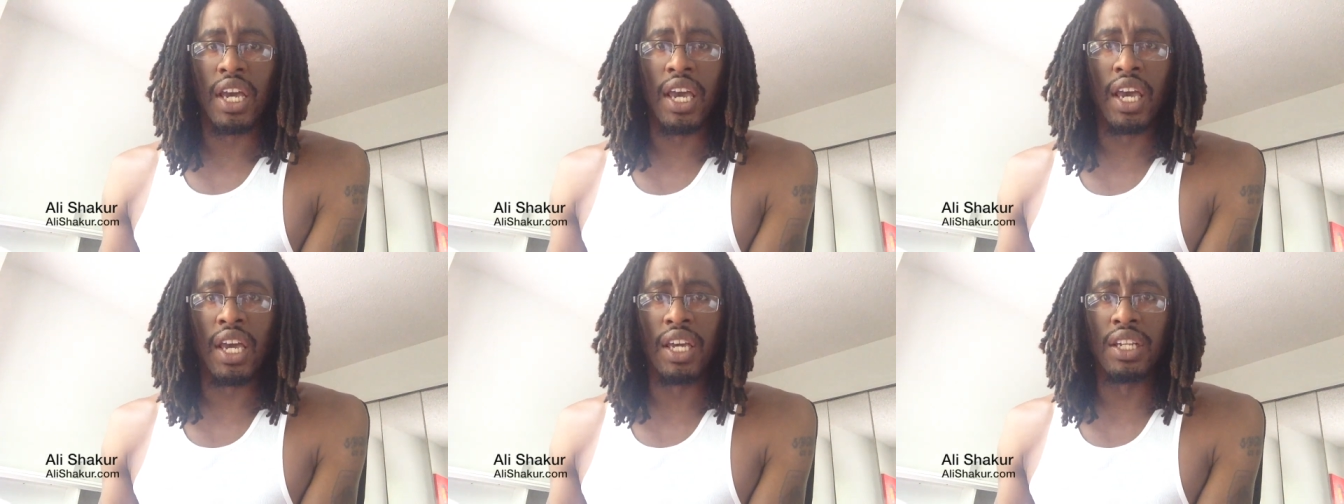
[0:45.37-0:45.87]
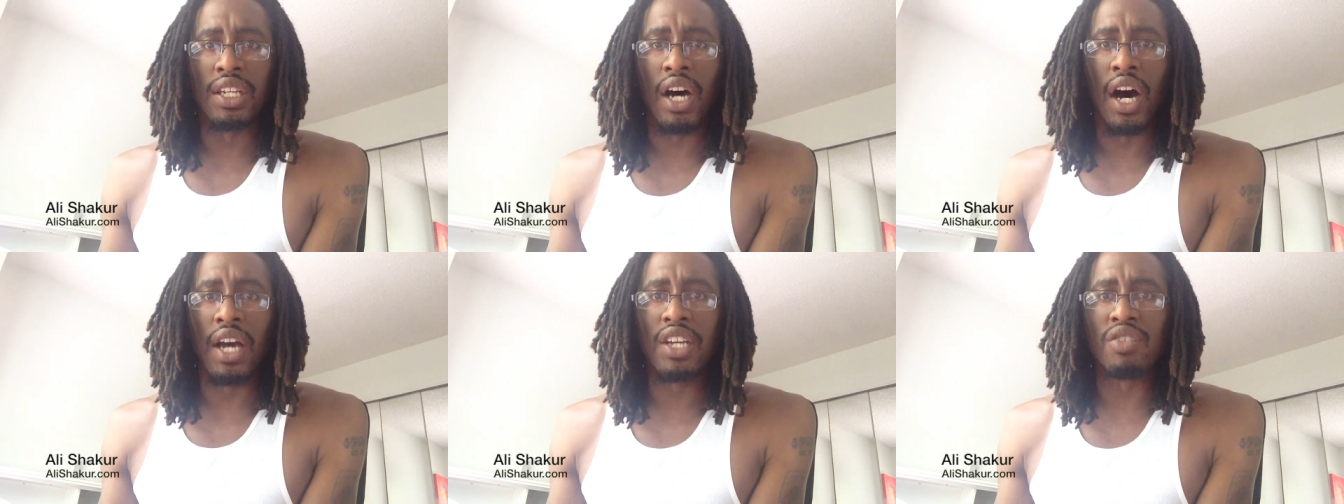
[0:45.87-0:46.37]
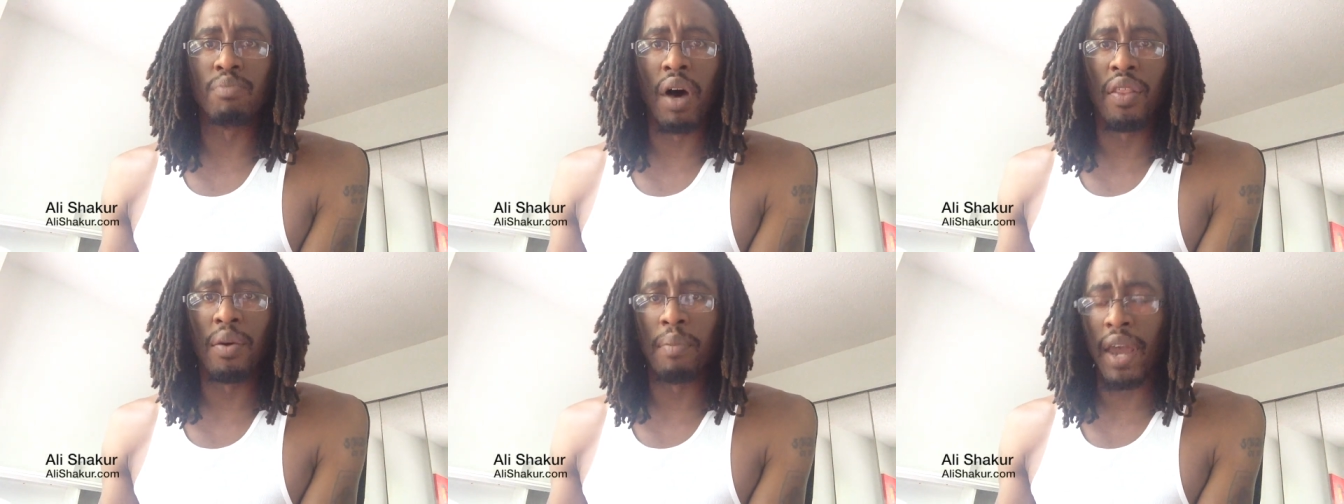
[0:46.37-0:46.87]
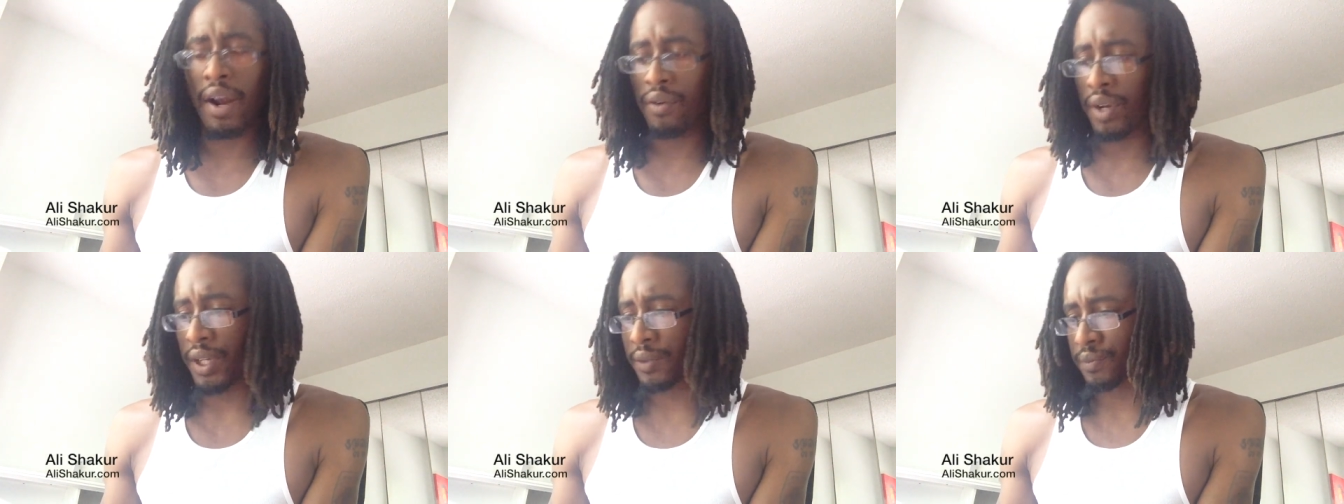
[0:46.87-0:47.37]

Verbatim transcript: and uh, his mother Mary.